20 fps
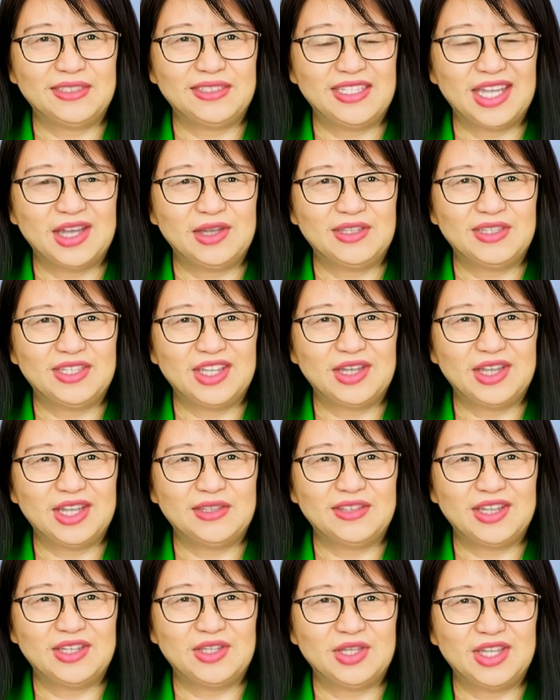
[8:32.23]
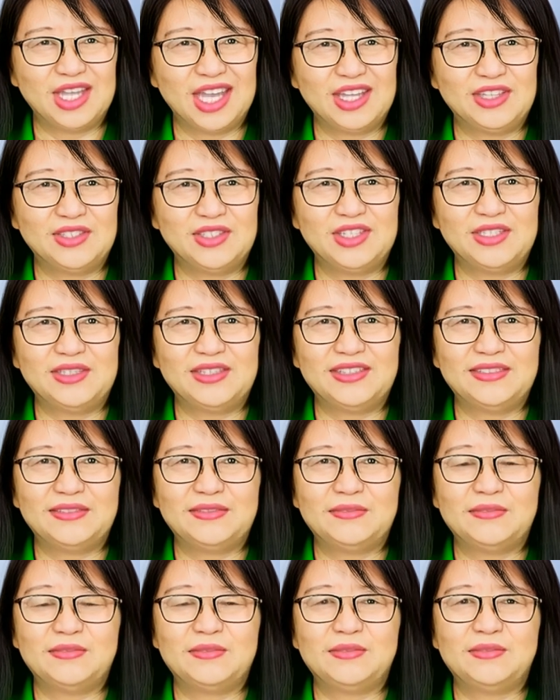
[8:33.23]
Secretary of Education.
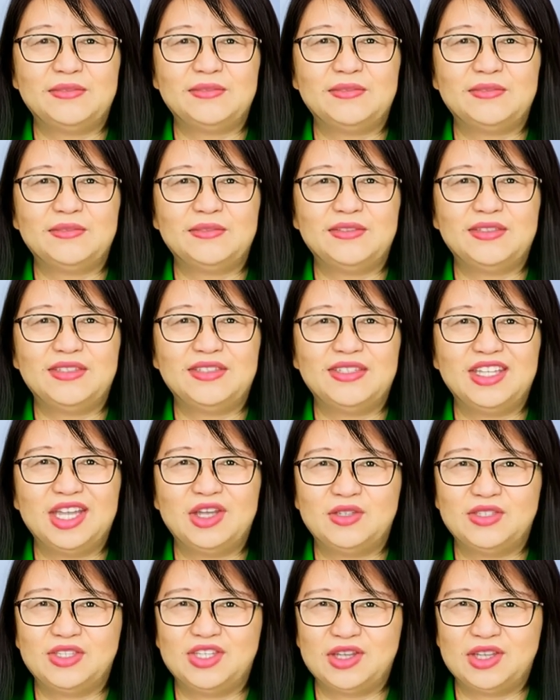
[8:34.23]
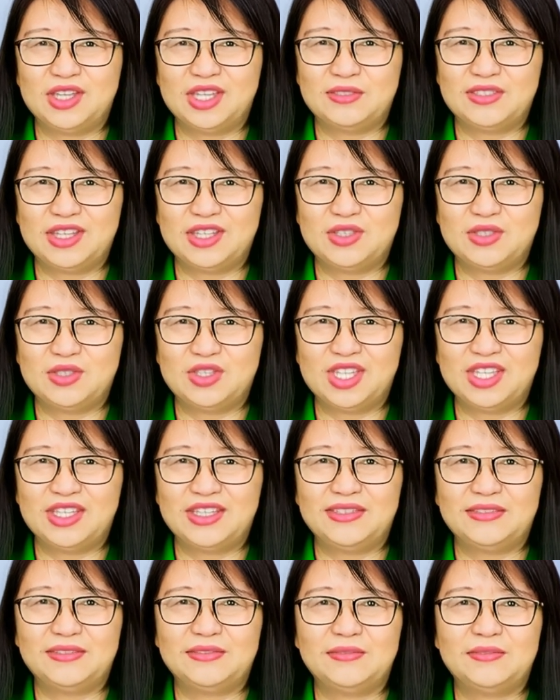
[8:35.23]
Secretary of
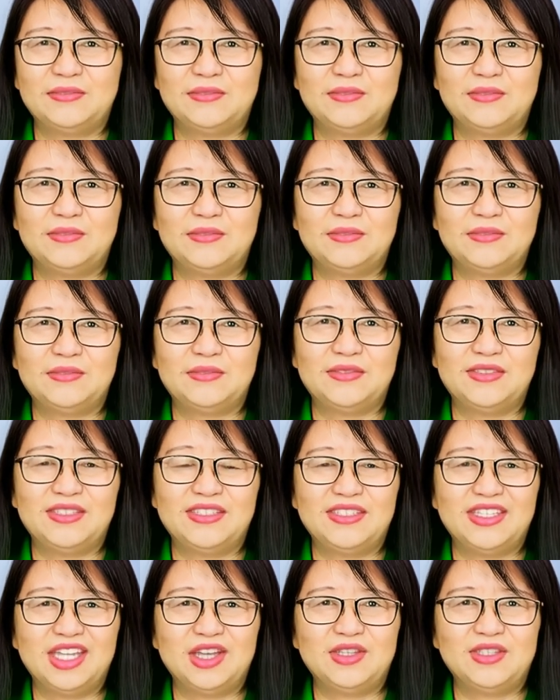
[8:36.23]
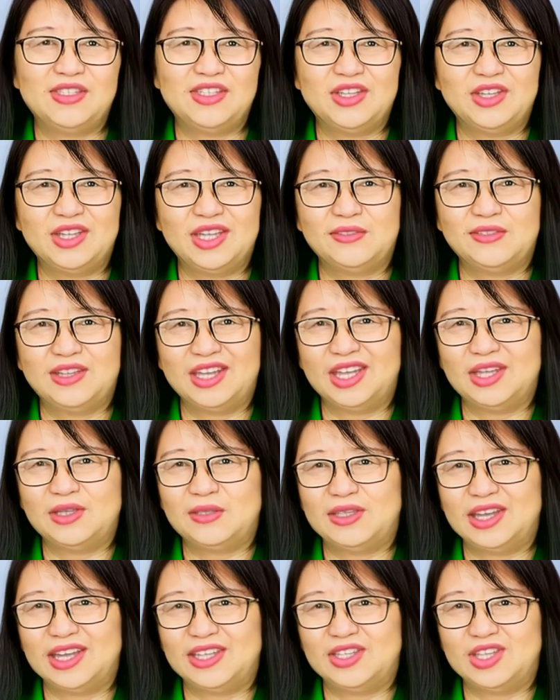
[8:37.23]
Energy. Secretary of
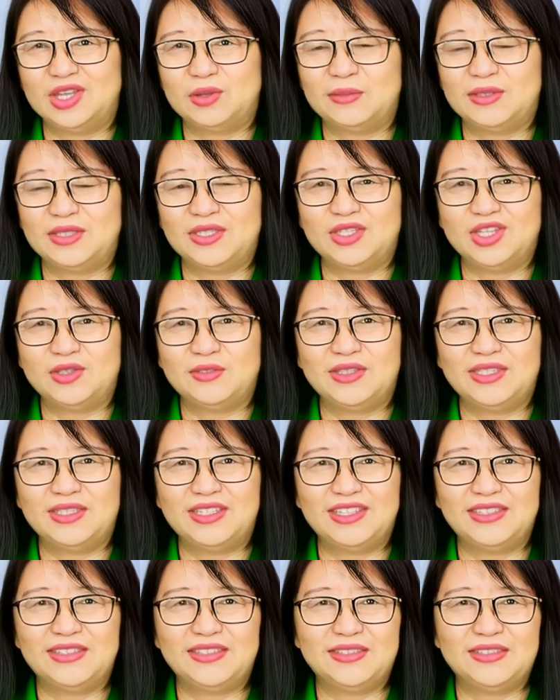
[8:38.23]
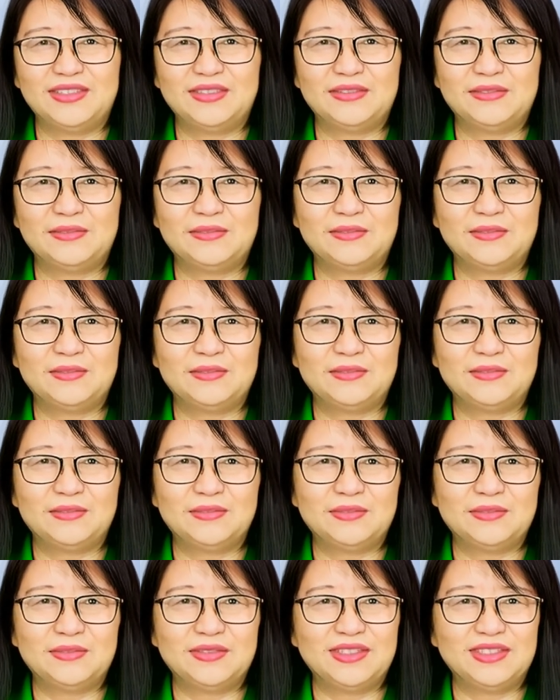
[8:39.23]
Health and Human Services.
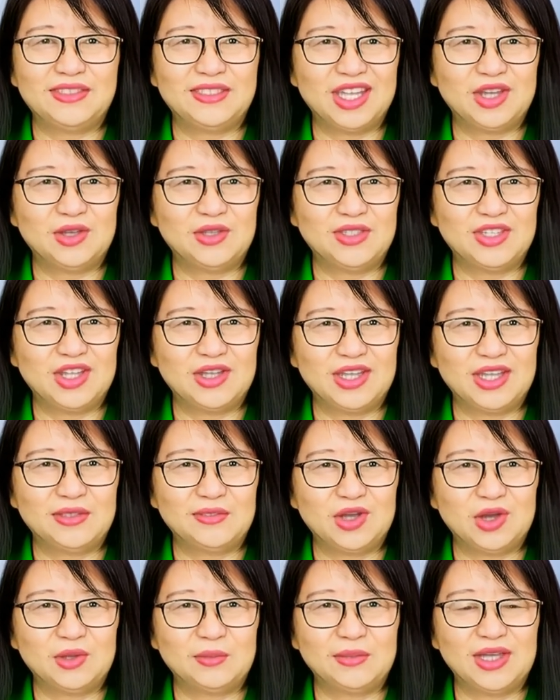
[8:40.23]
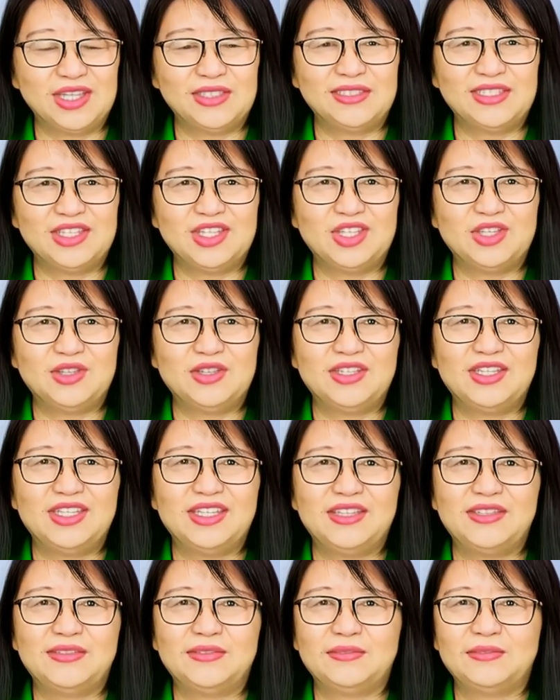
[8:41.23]
Secretary of Homeland
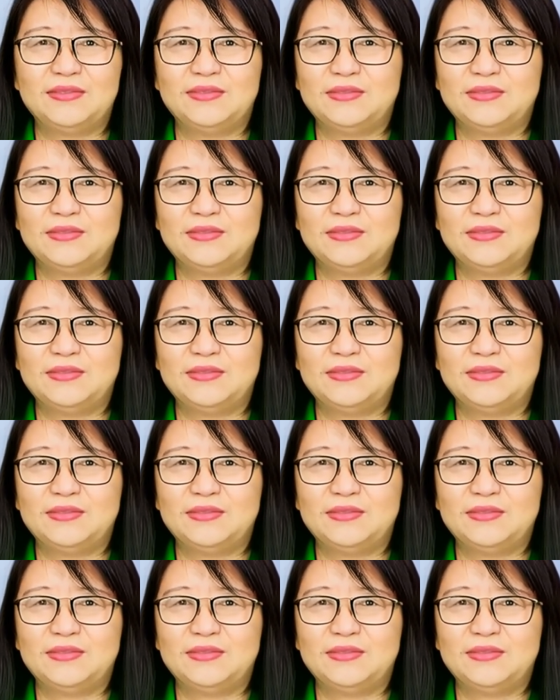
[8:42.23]
Security.